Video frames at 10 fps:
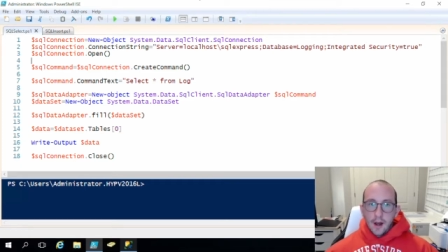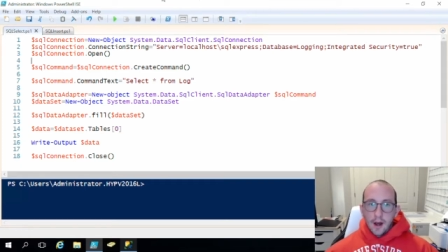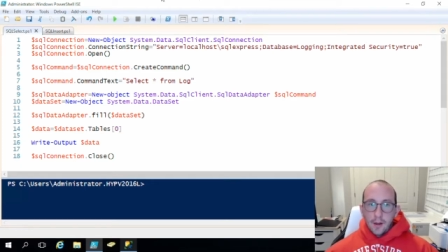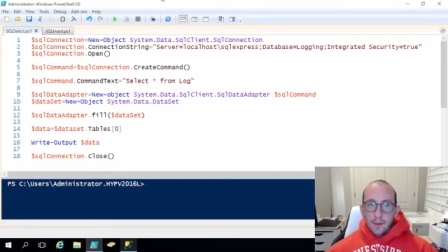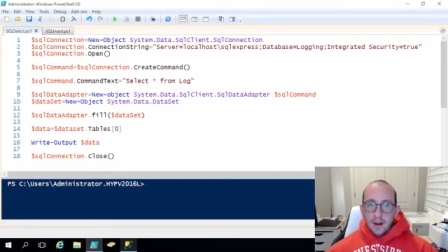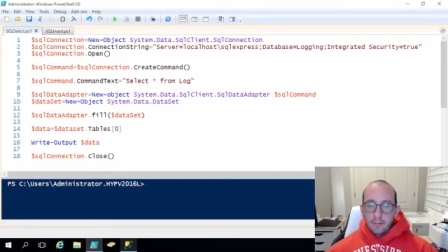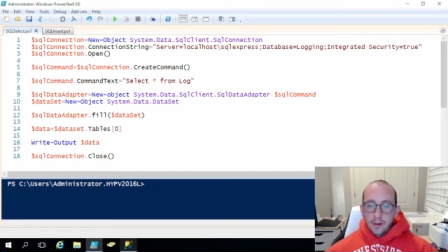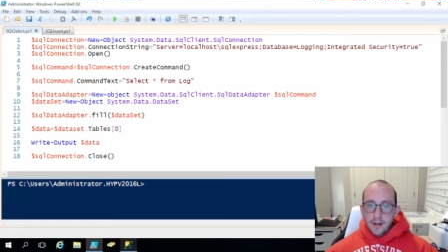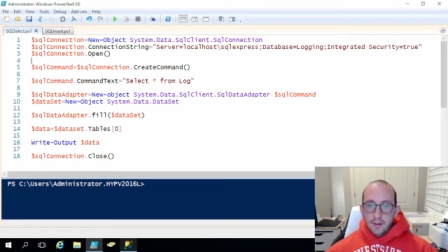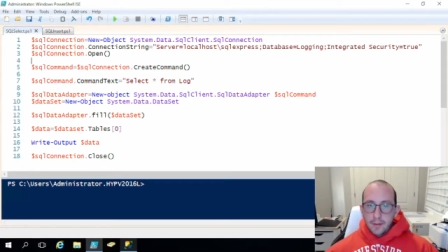But every
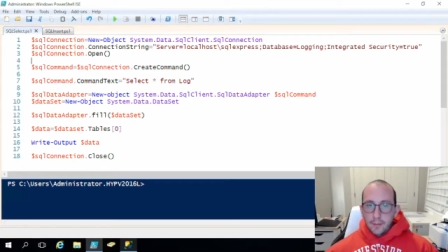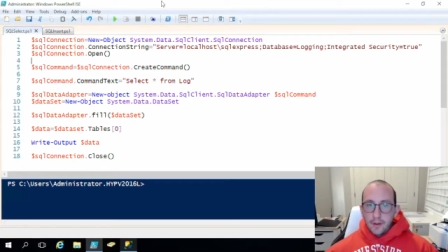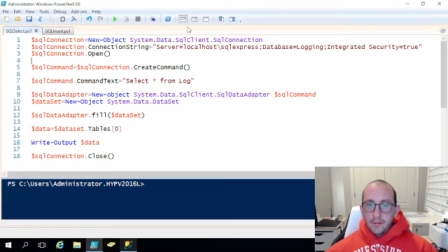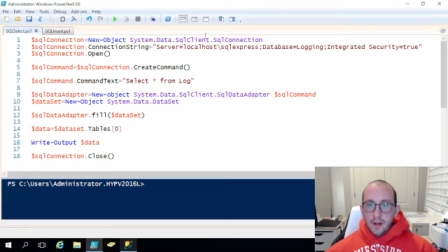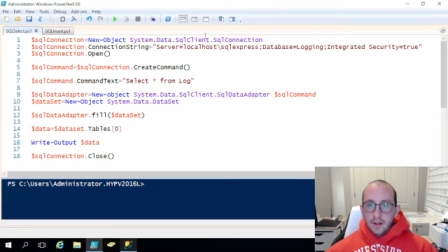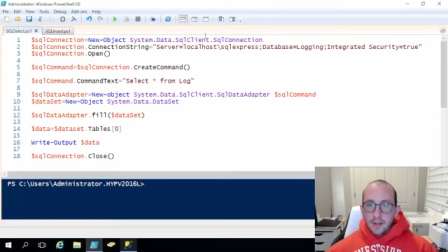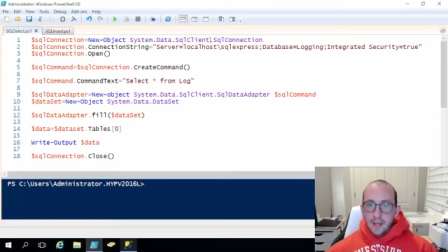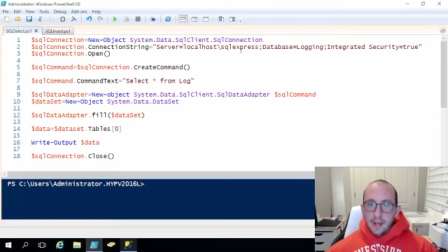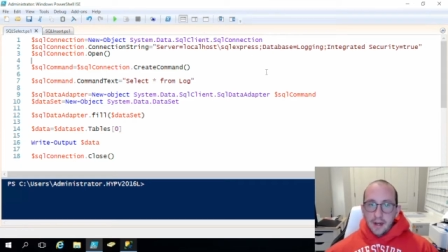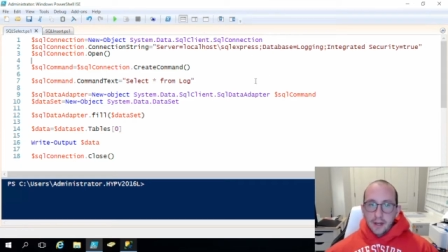time that we've done the
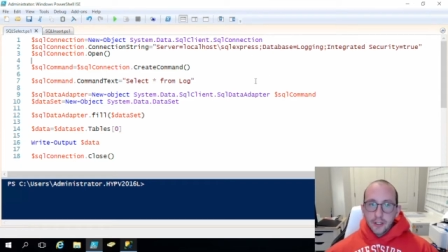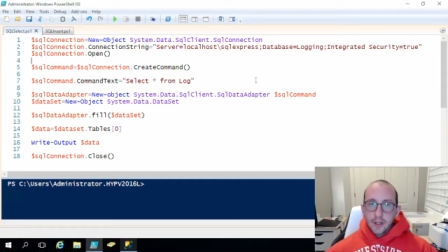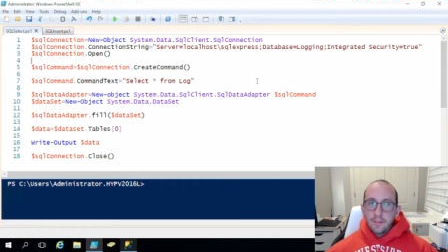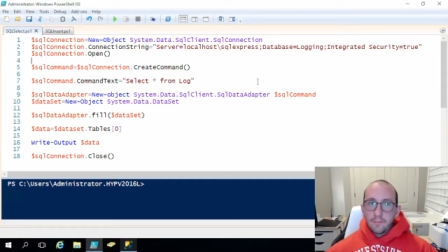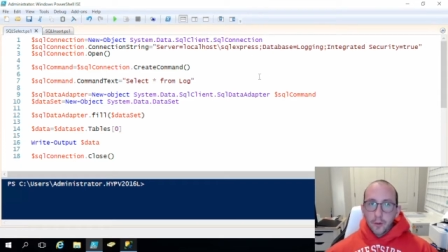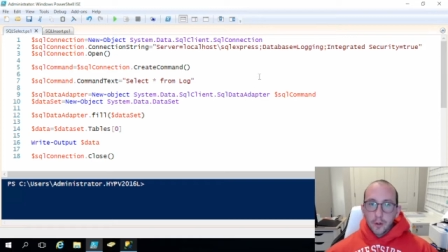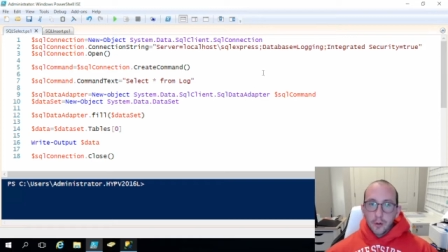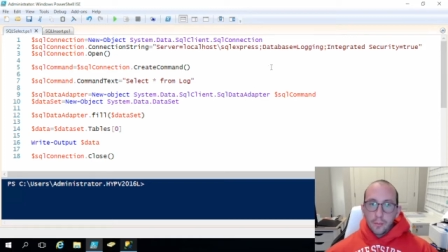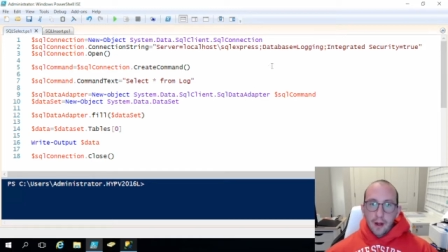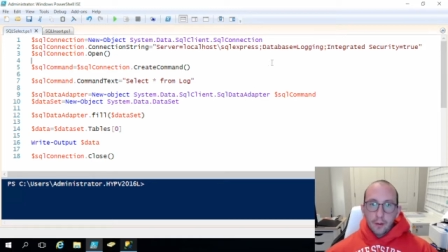connection
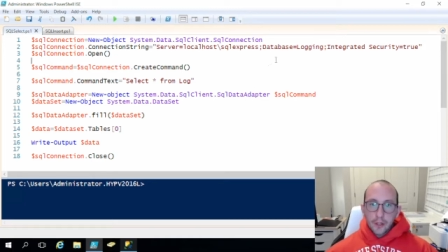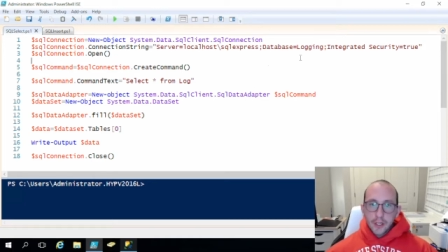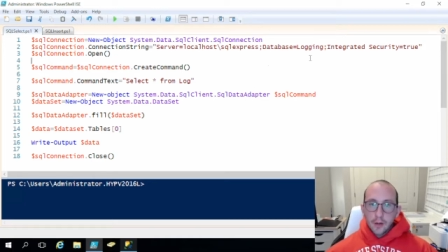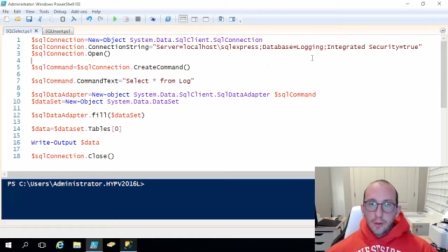through PowerShell,